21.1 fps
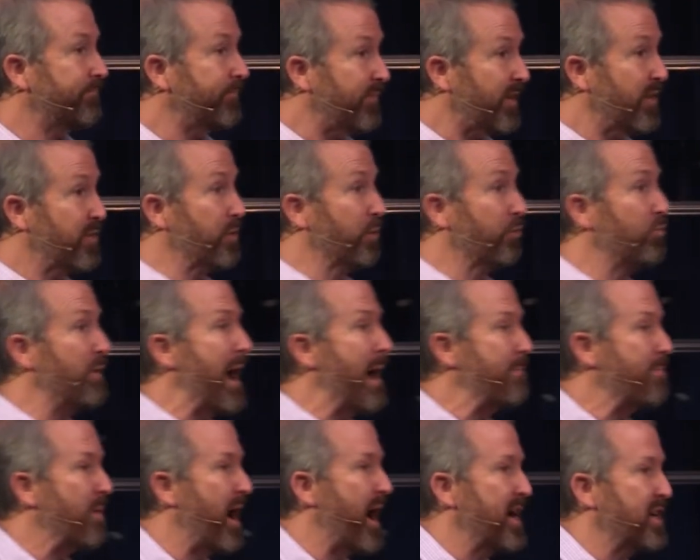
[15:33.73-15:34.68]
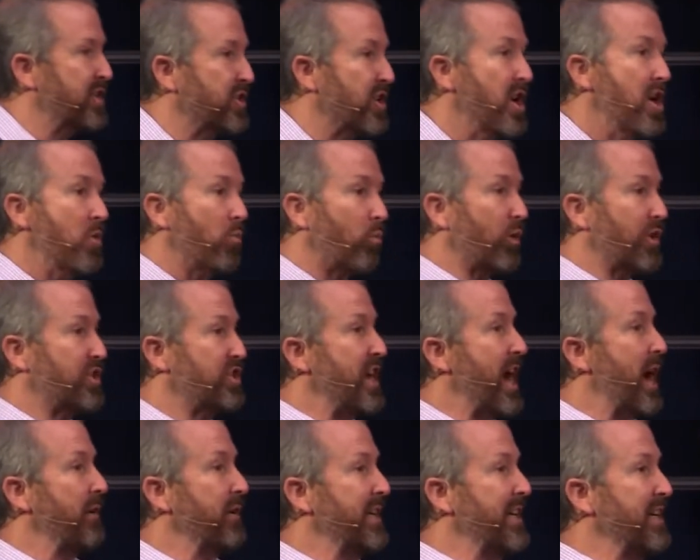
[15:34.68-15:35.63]
The rabbis were
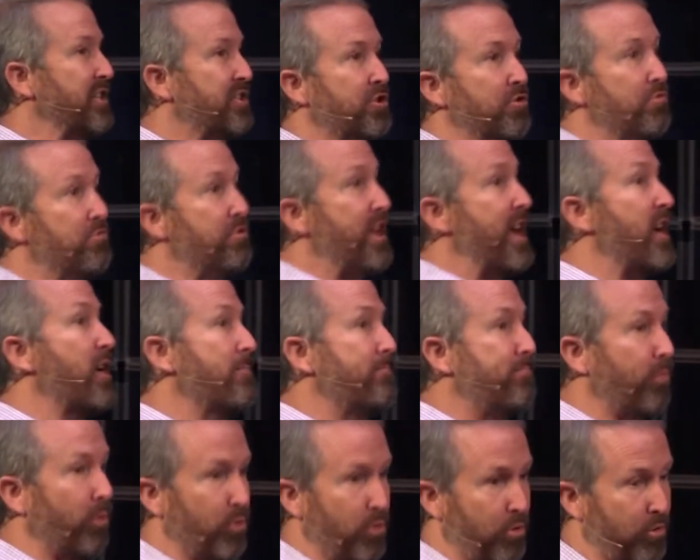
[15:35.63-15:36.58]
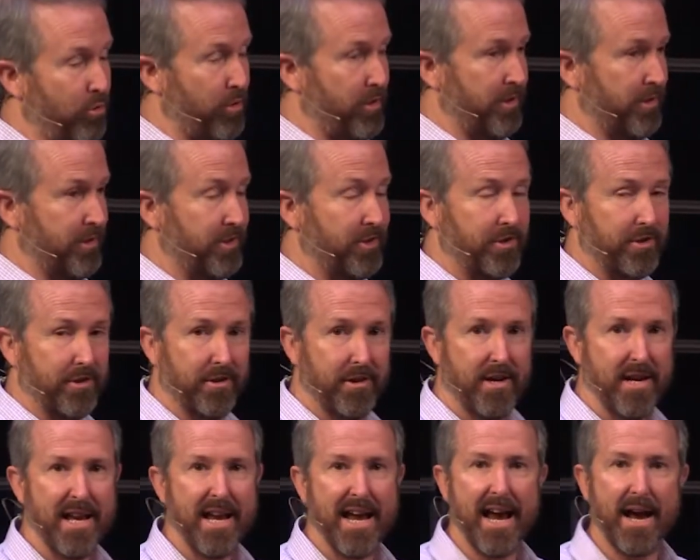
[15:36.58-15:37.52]
shouting into their bullhorns.
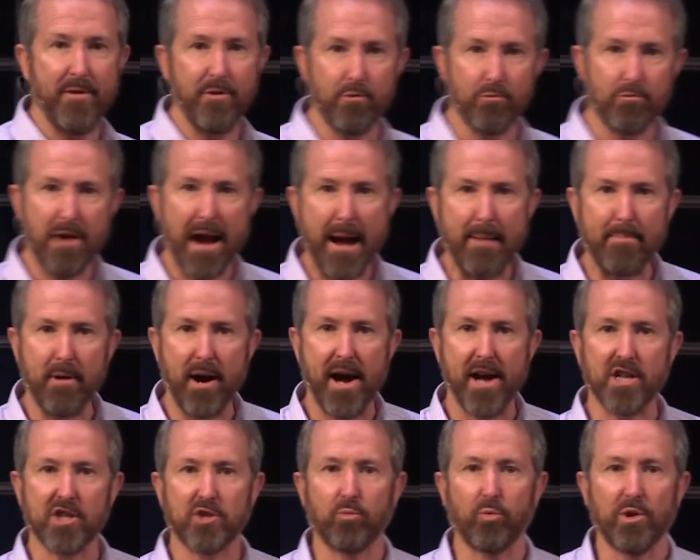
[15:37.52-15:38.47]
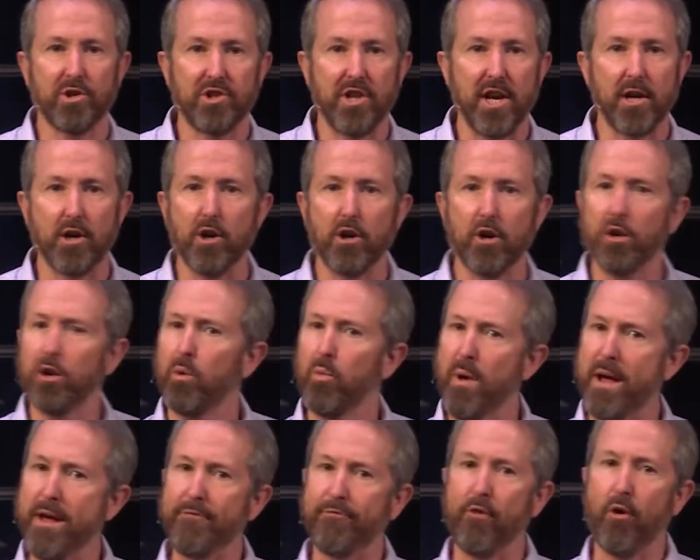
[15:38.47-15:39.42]
And the rabbis were saying, no, the
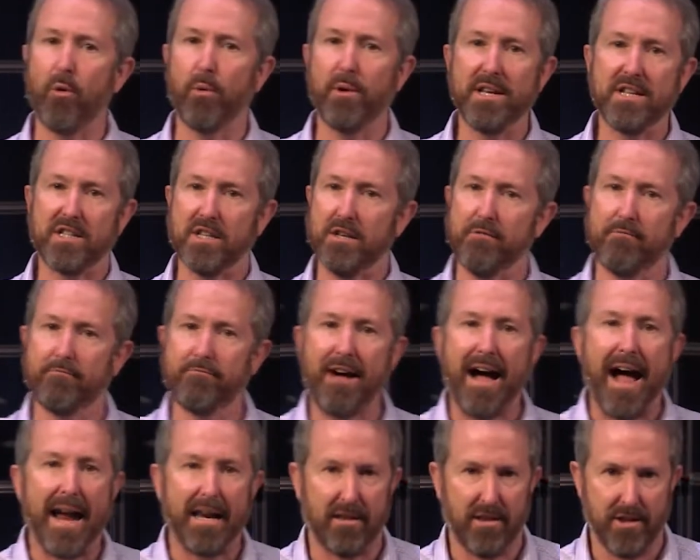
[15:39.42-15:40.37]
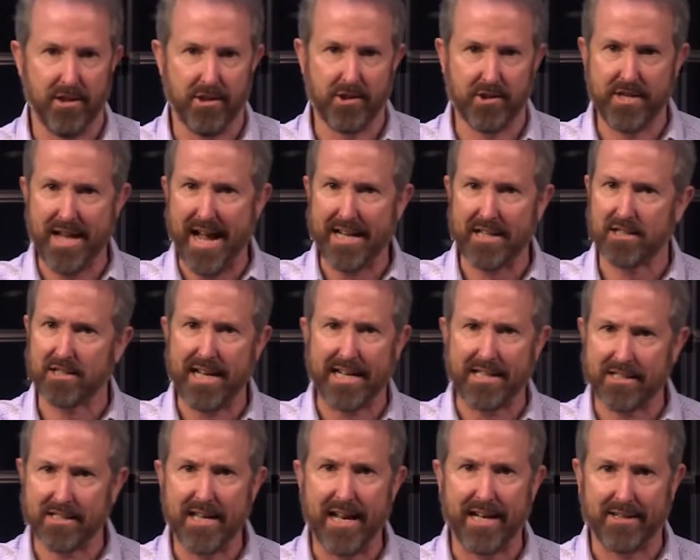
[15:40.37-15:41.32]
way forward isn't violence.
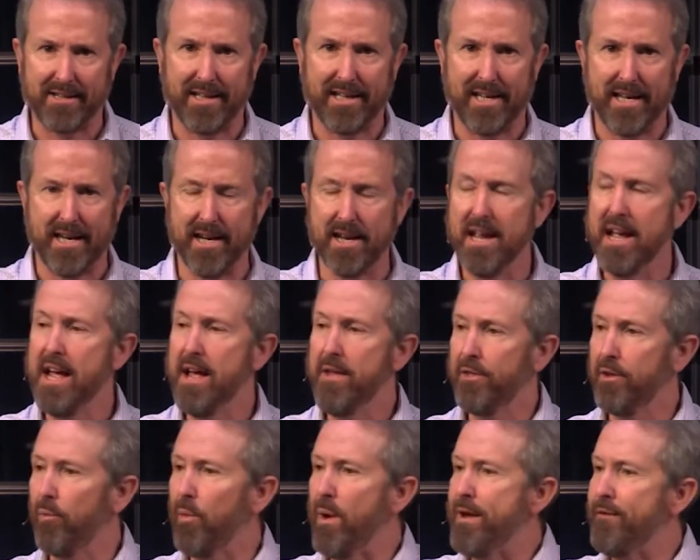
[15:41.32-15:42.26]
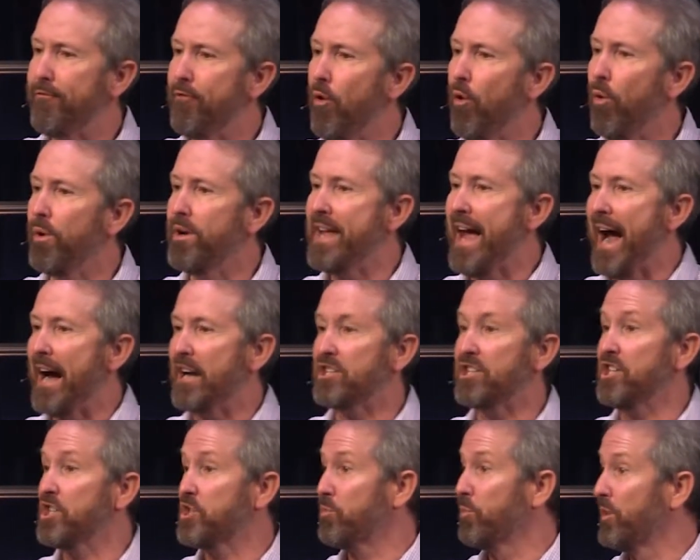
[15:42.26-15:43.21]
That's not the key. The way forward
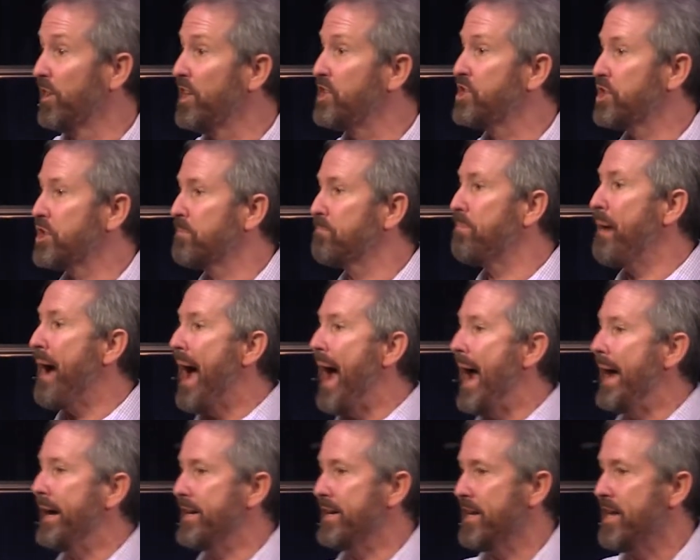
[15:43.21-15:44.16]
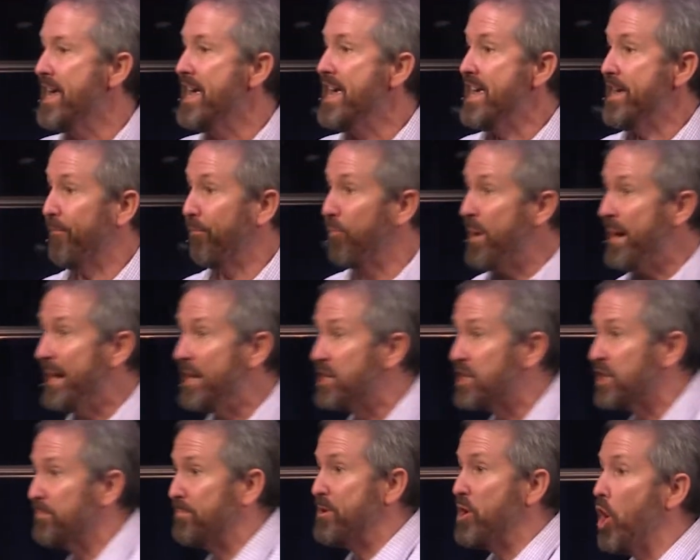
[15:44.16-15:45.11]
actually is religious piety. If we can
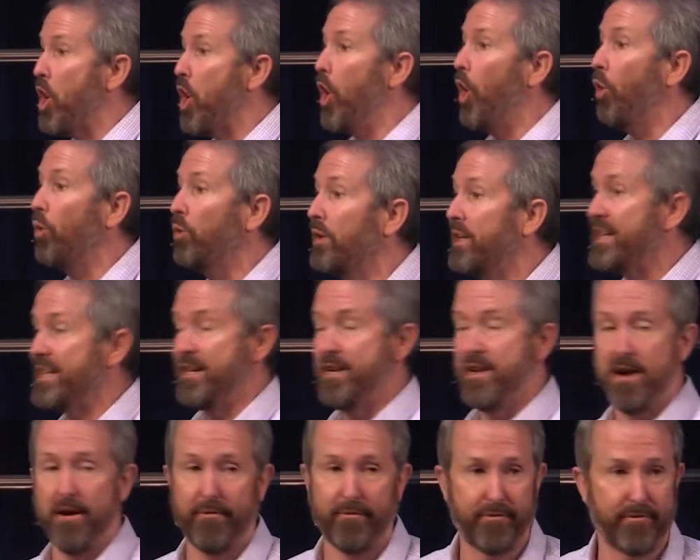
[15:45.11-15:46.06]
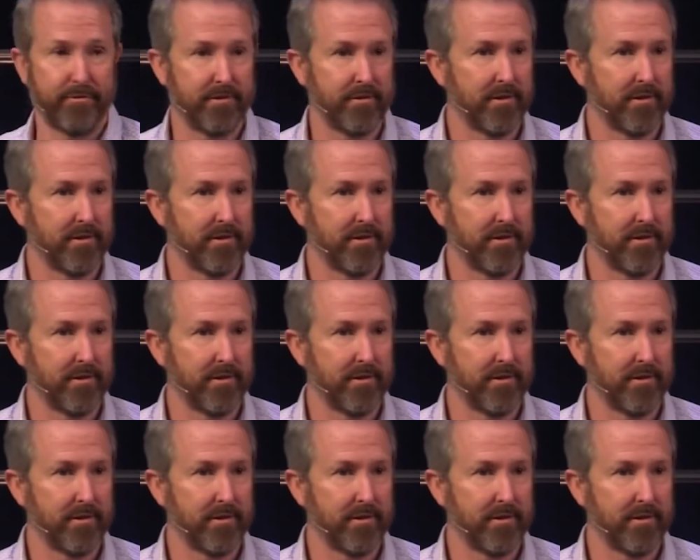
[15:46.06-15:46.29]
just be holy enough,